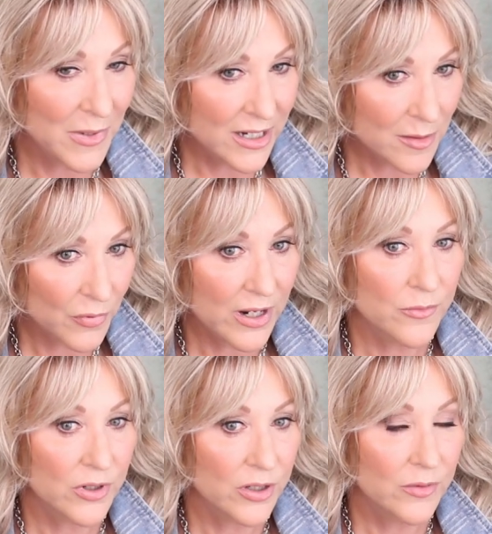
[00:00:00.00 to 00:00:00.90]
Medium
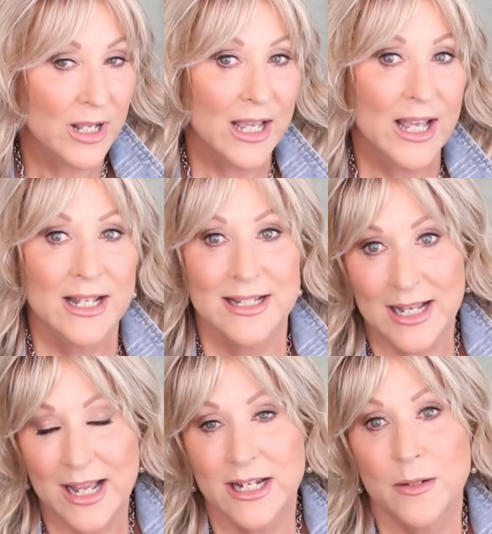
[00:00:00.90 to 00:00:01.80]
brown root,
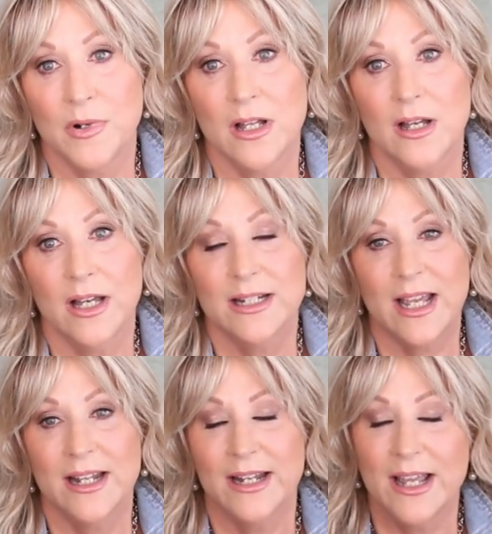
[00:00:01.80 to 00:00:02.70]
sandy
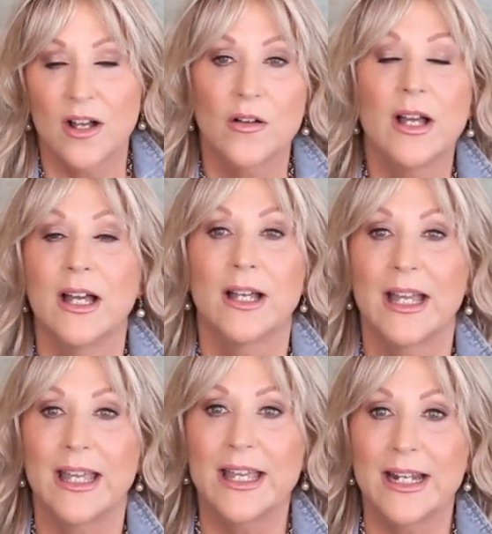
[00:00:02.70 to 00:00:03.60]
blonde, and now
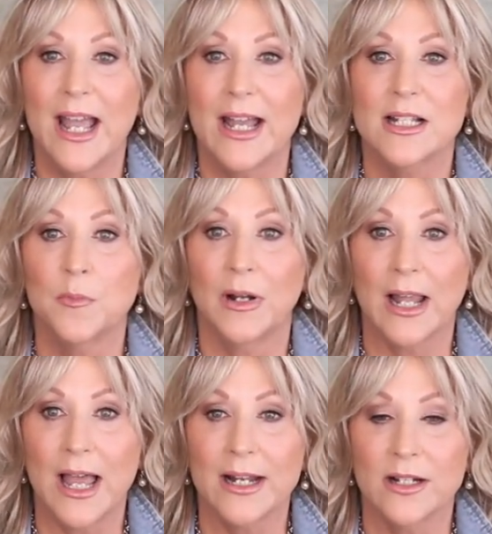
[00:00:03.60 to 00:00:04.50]
it has
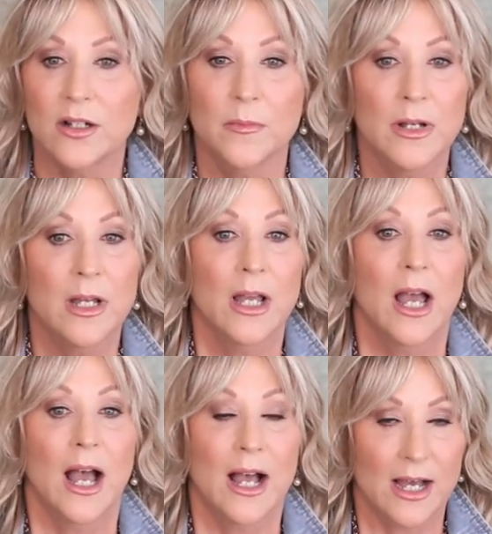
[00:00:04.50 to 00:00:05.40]
platinum
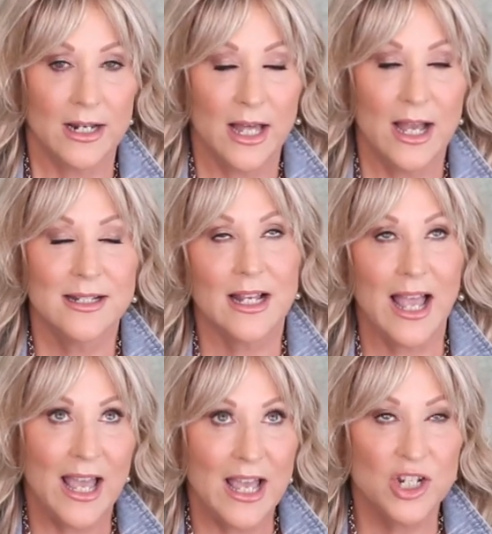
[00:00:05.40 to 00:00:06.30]
highlights,
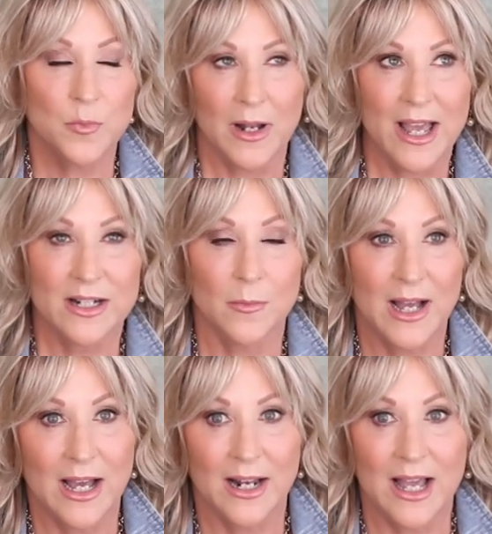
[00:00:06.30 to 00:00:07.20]
ash
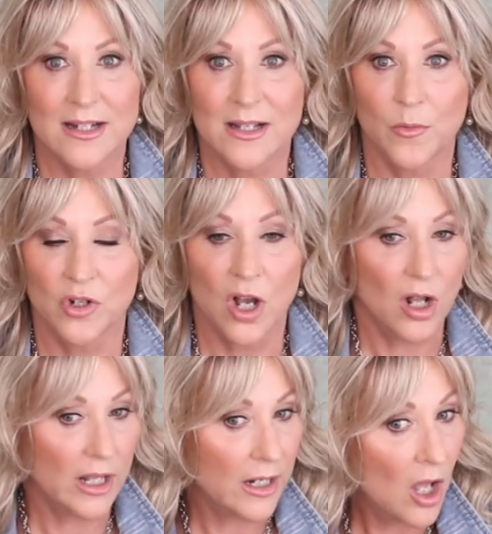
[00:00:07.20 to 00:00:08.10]
platinum highlights, I would
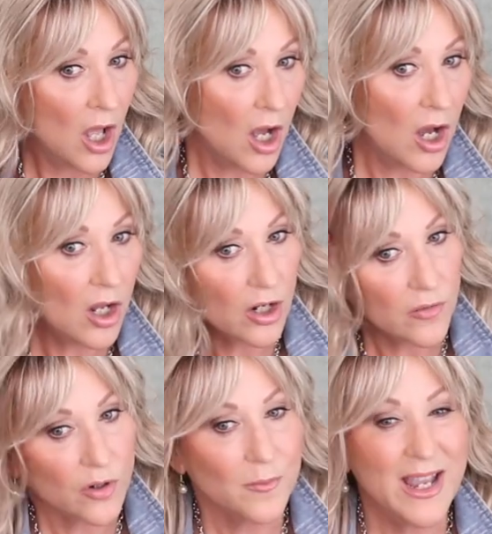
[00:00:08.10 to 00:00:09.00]
call it, all
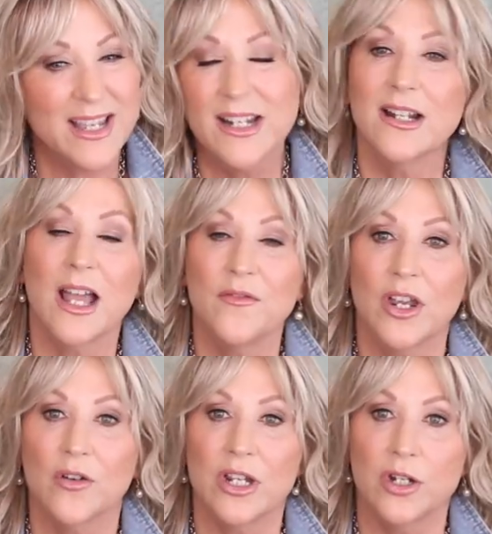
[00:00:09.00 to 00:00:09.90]
over, making it a
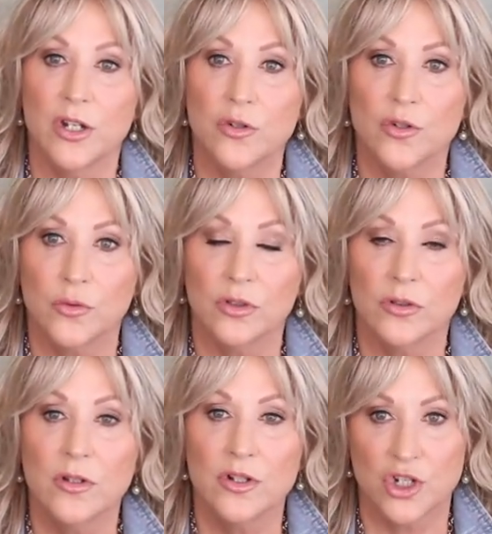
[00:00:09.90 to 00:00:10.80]
very
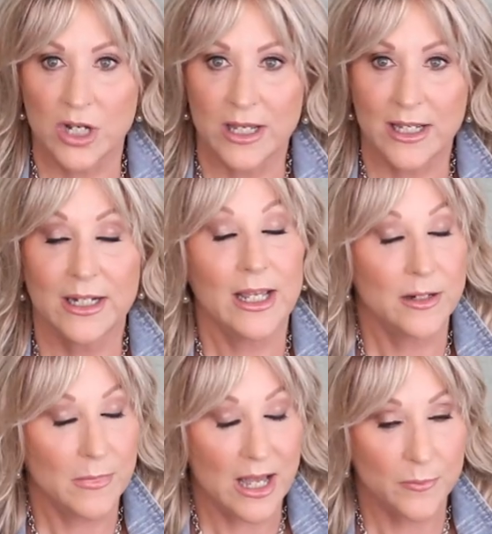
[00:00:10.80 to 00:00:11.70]
neutral shade,
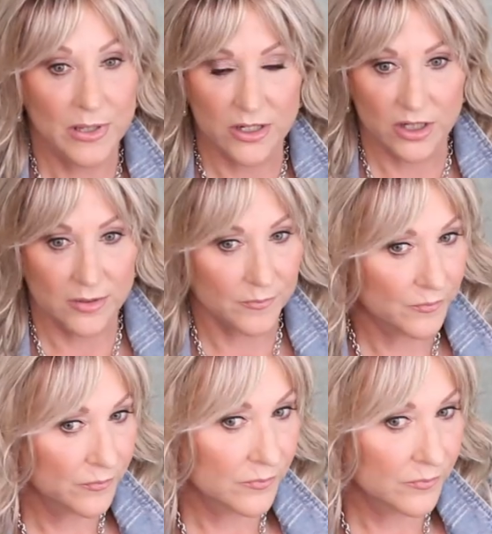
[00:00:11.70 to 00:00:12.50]
in my opinion.